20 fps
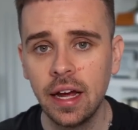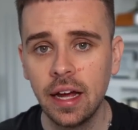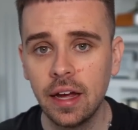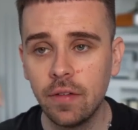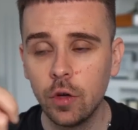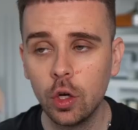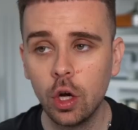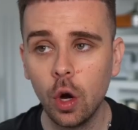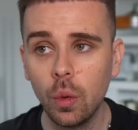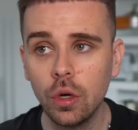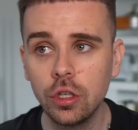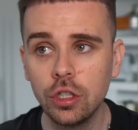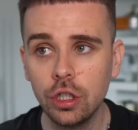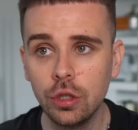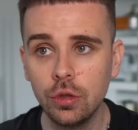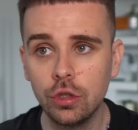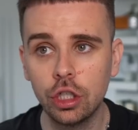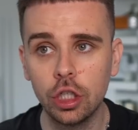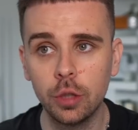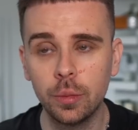If you go on
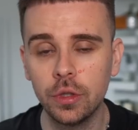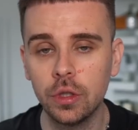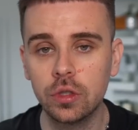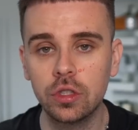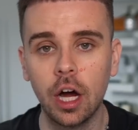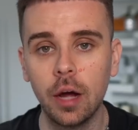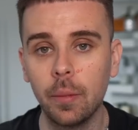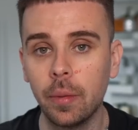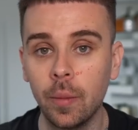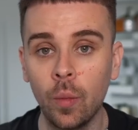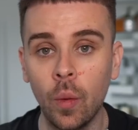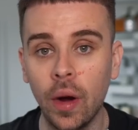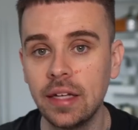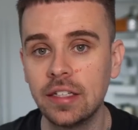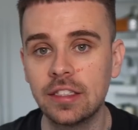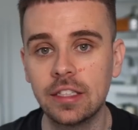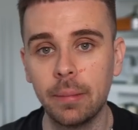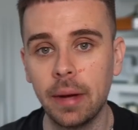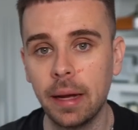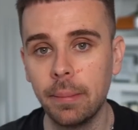YouTube and you type in
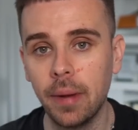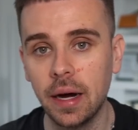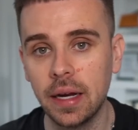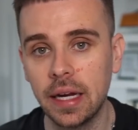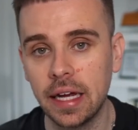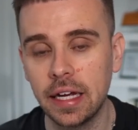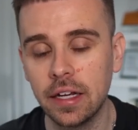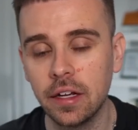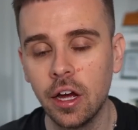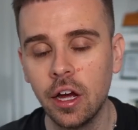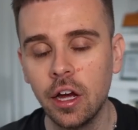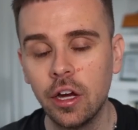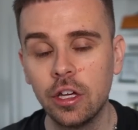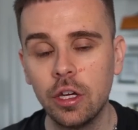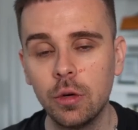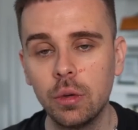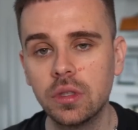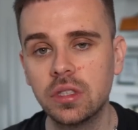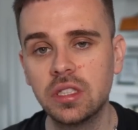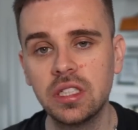ways to make money,
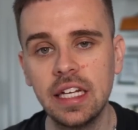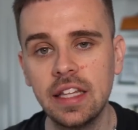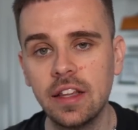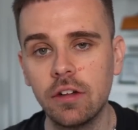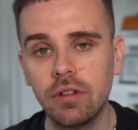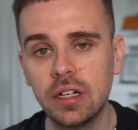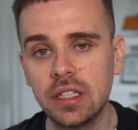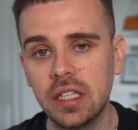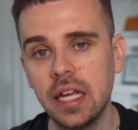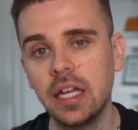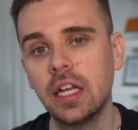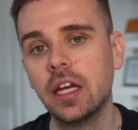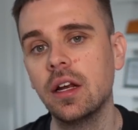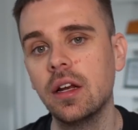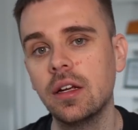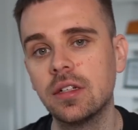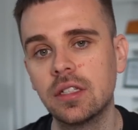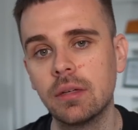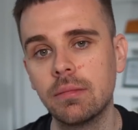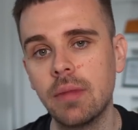you will see the
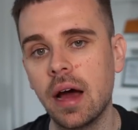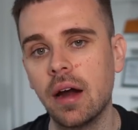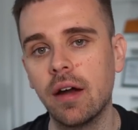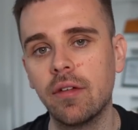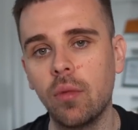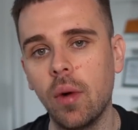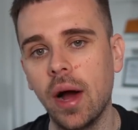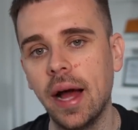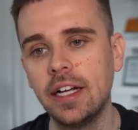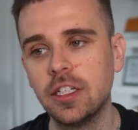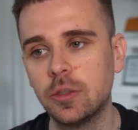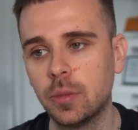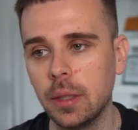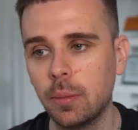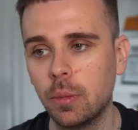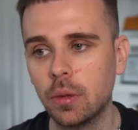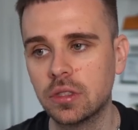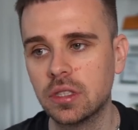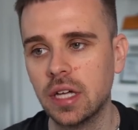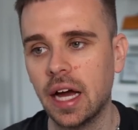ridiculous amount of ways
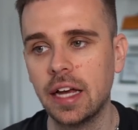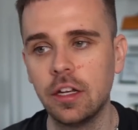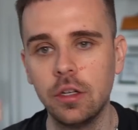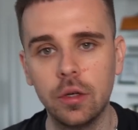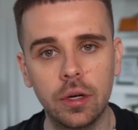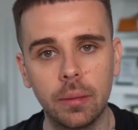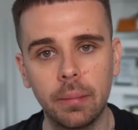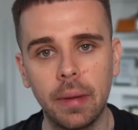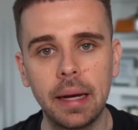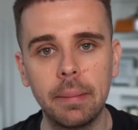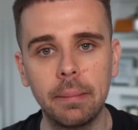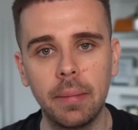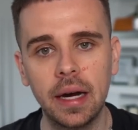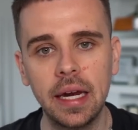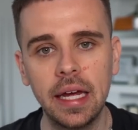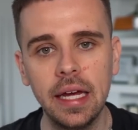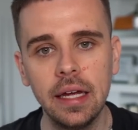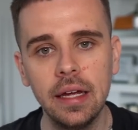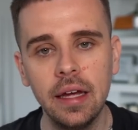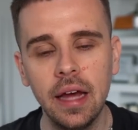people say you can make
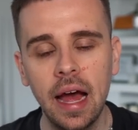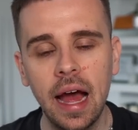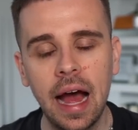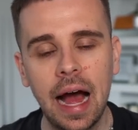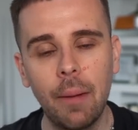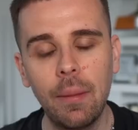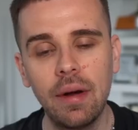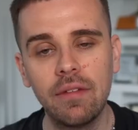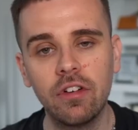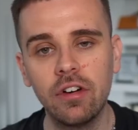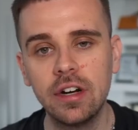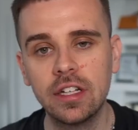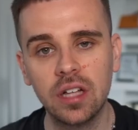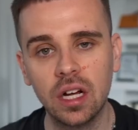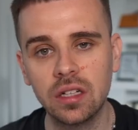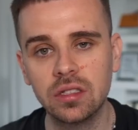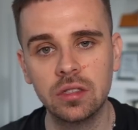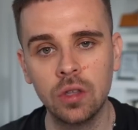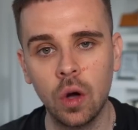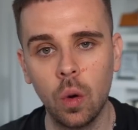money. However, it
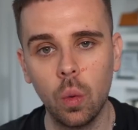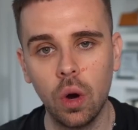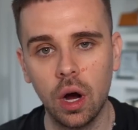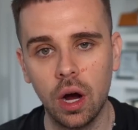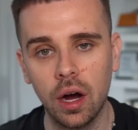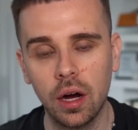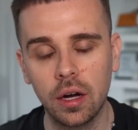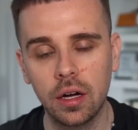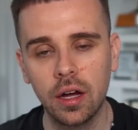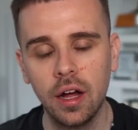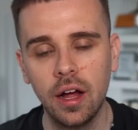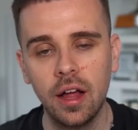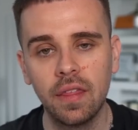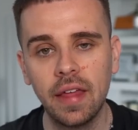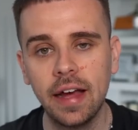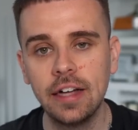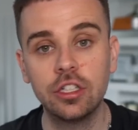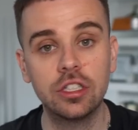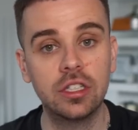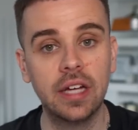does not work.
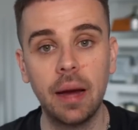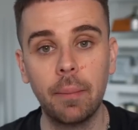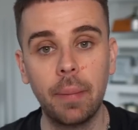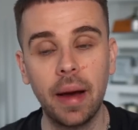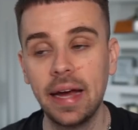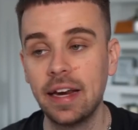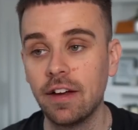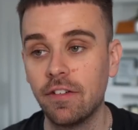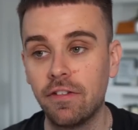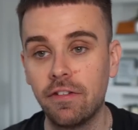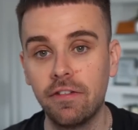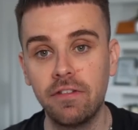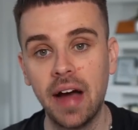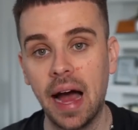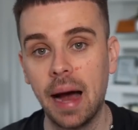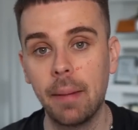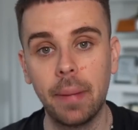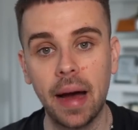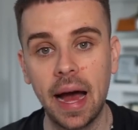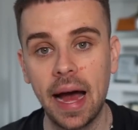They just get paid a
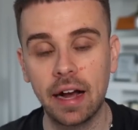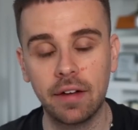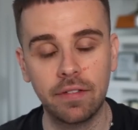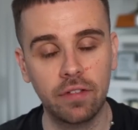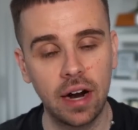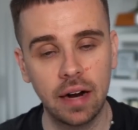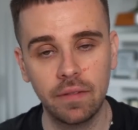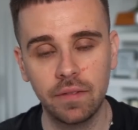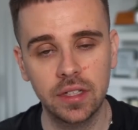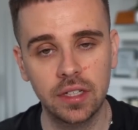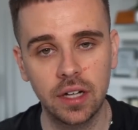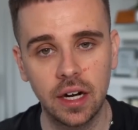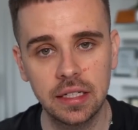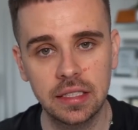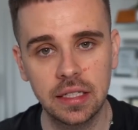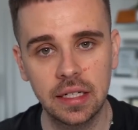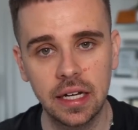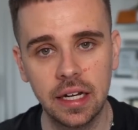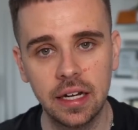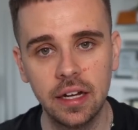fat bag for
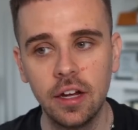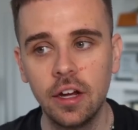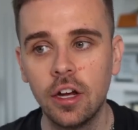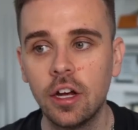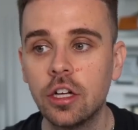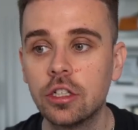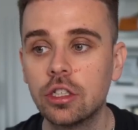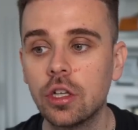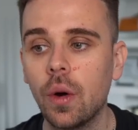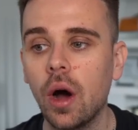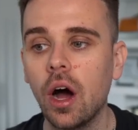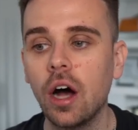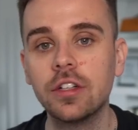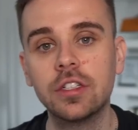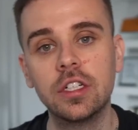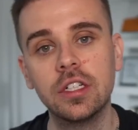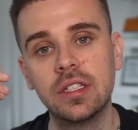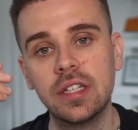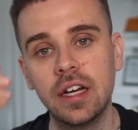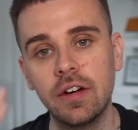advertising it. So
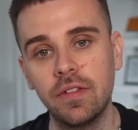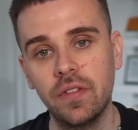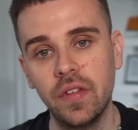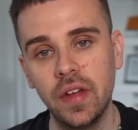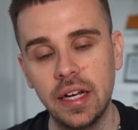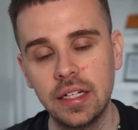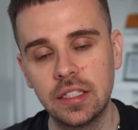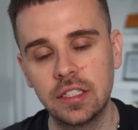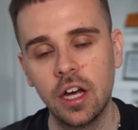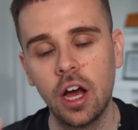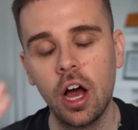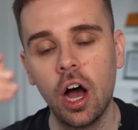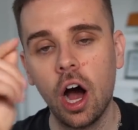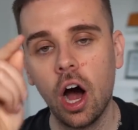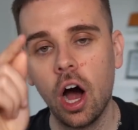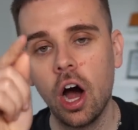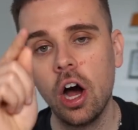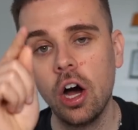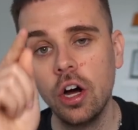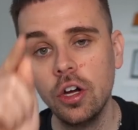ask yourself this,
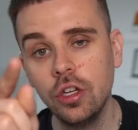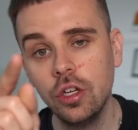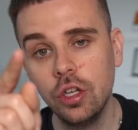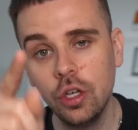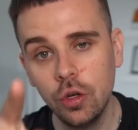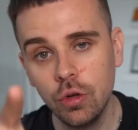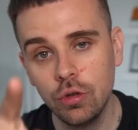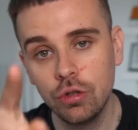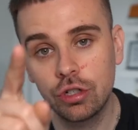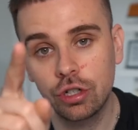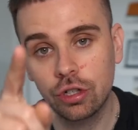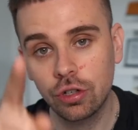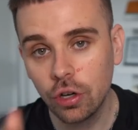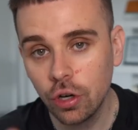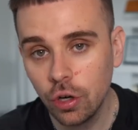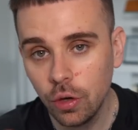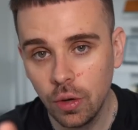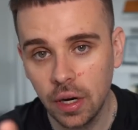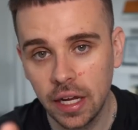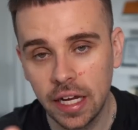are you
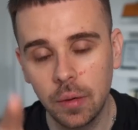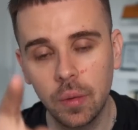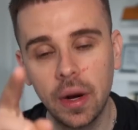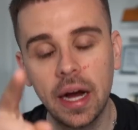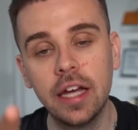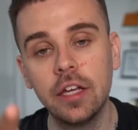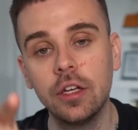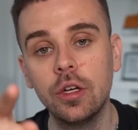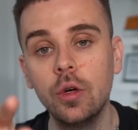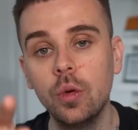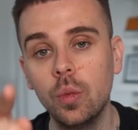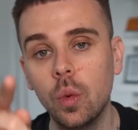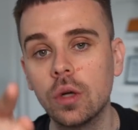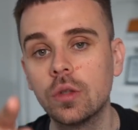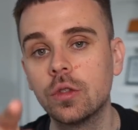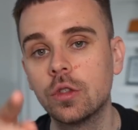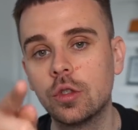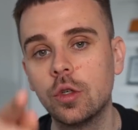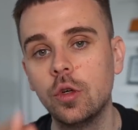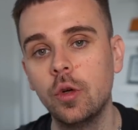truly where you
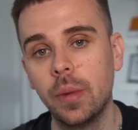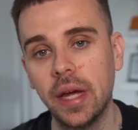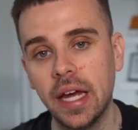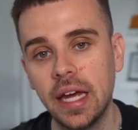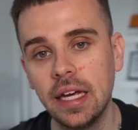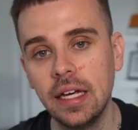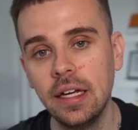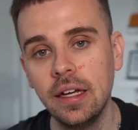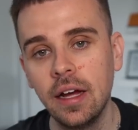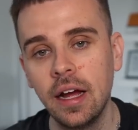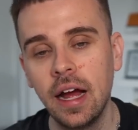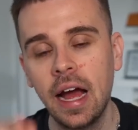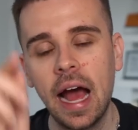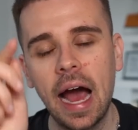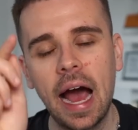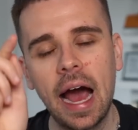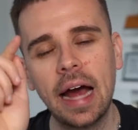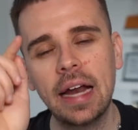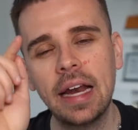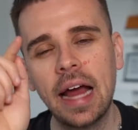want to be?
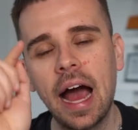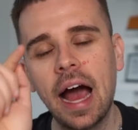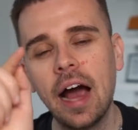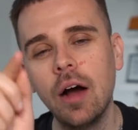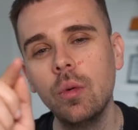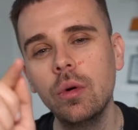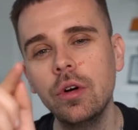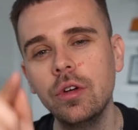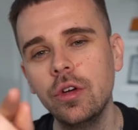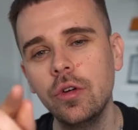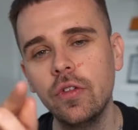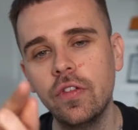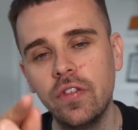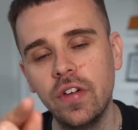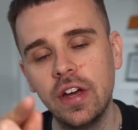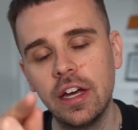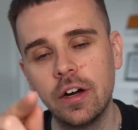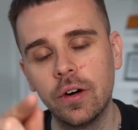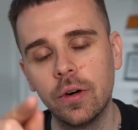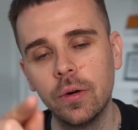And how will you
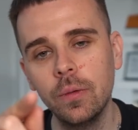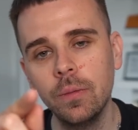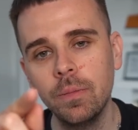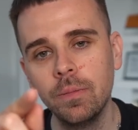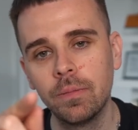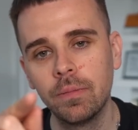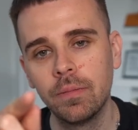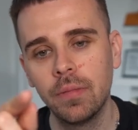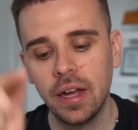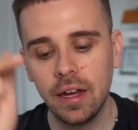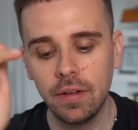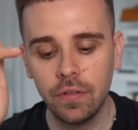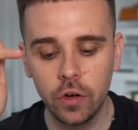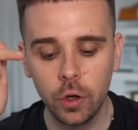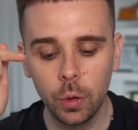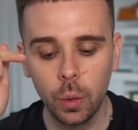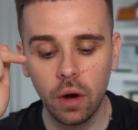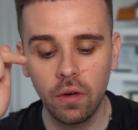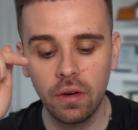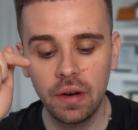feel if
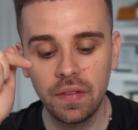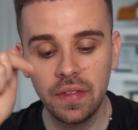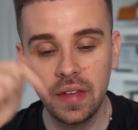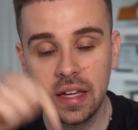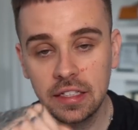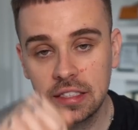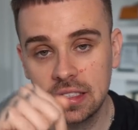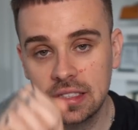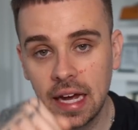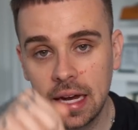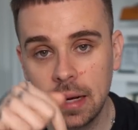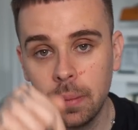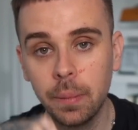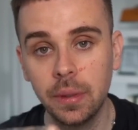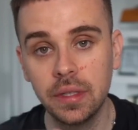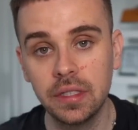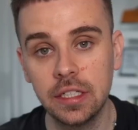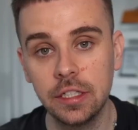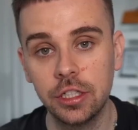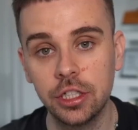you are in this same
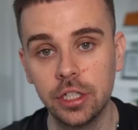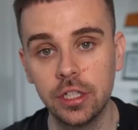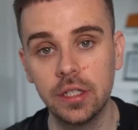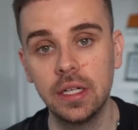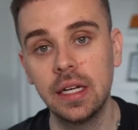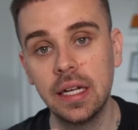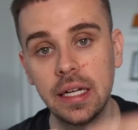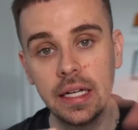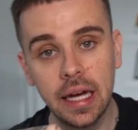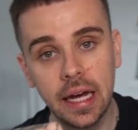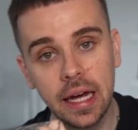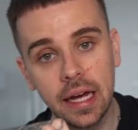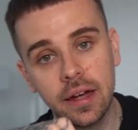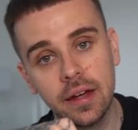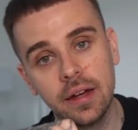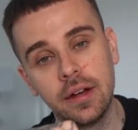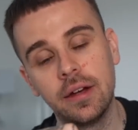position in a year?